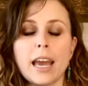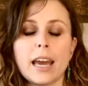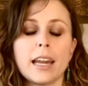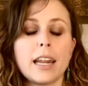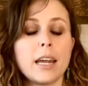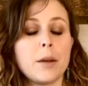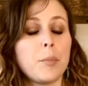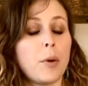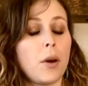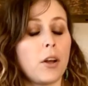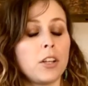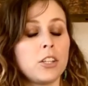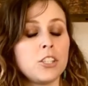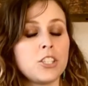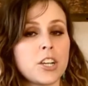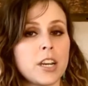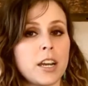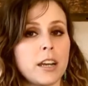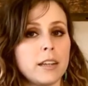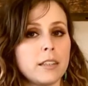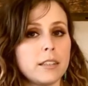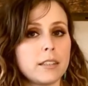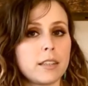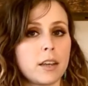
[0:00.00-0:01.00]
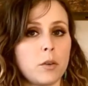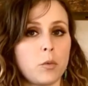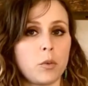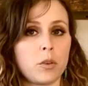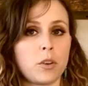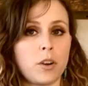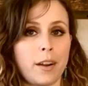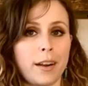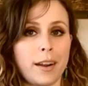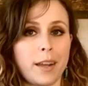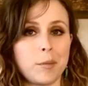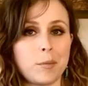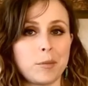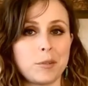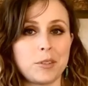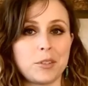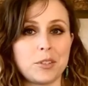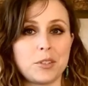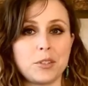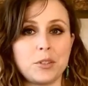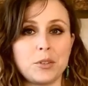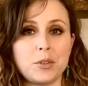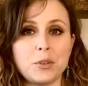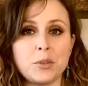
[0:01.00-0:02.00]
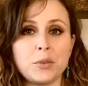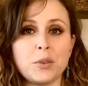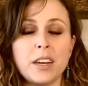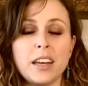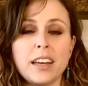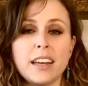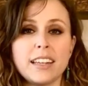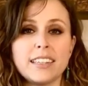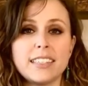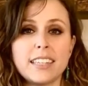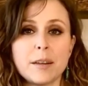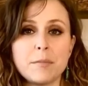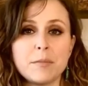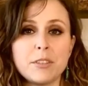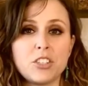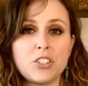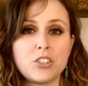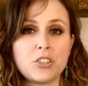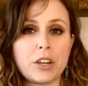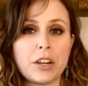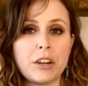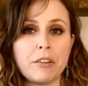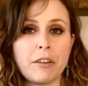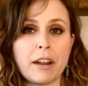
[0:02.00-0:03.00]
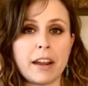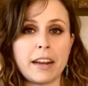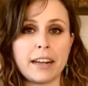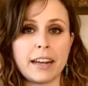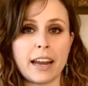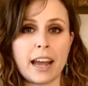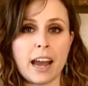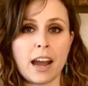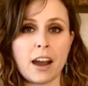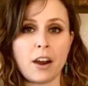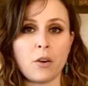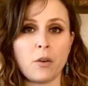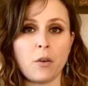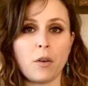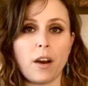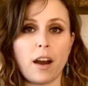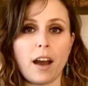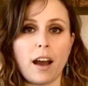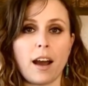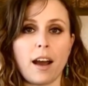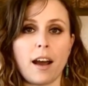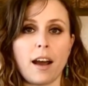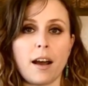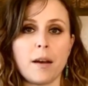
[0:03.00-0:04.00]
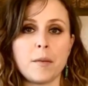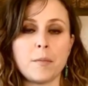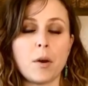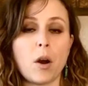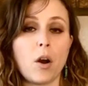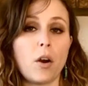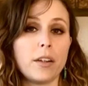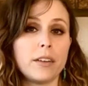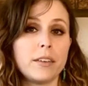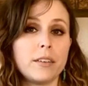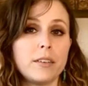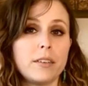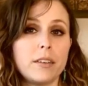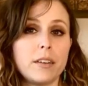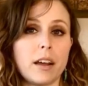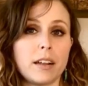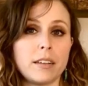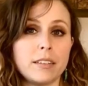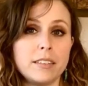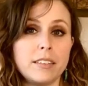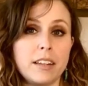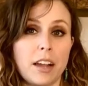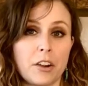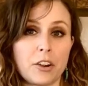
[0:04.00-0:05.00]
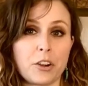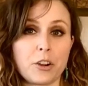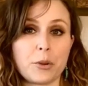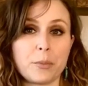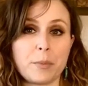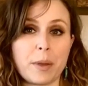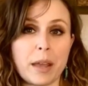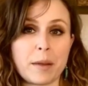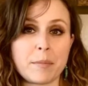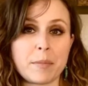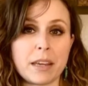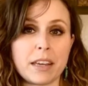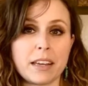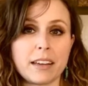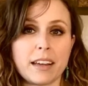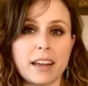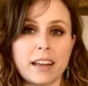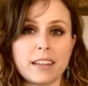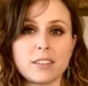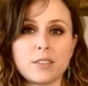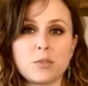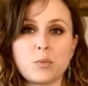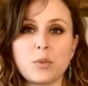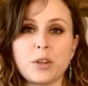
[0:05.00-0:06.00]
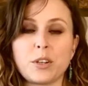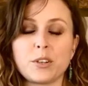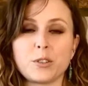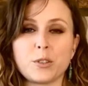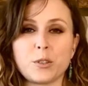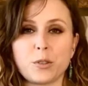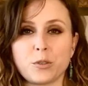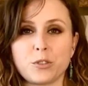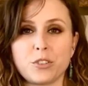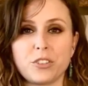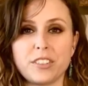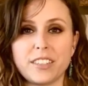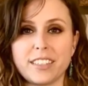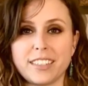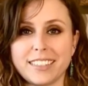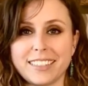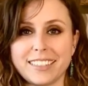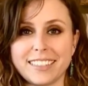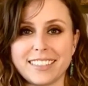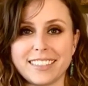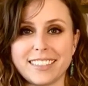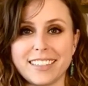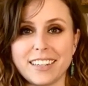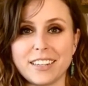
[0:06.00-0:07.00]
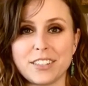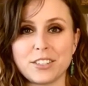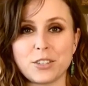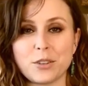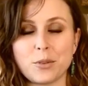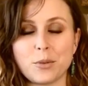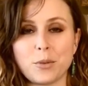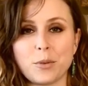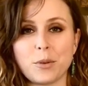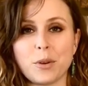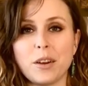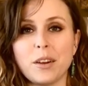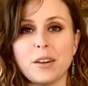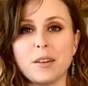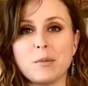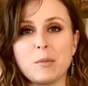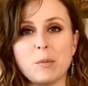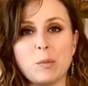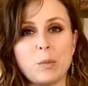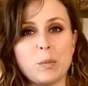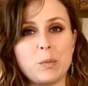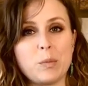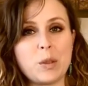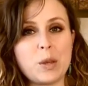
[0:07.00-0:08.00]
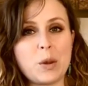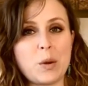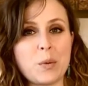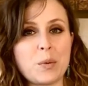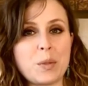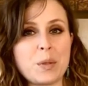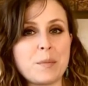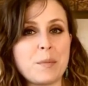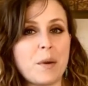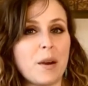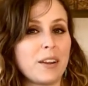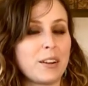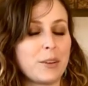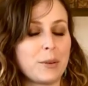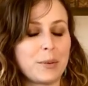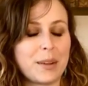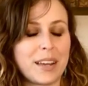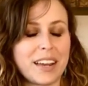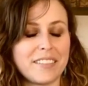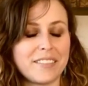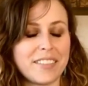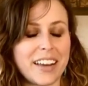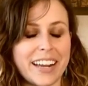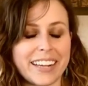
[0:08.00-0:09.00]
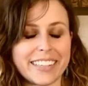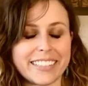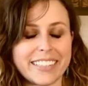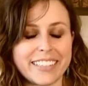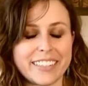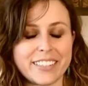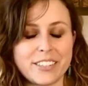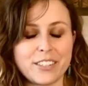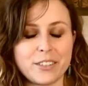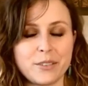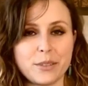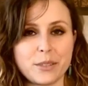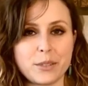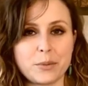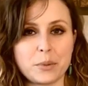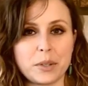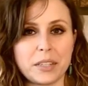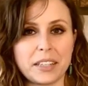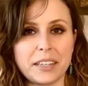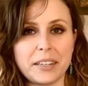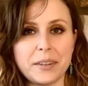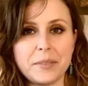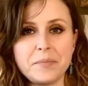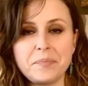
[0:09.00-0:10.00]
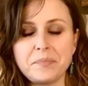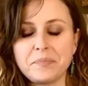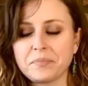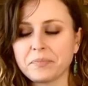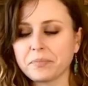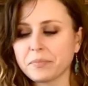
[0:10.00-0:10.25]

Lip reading: and I apologize that we're not able to demonstrate right now on a younger baby as we are social distancing, so the only model we have access to is William.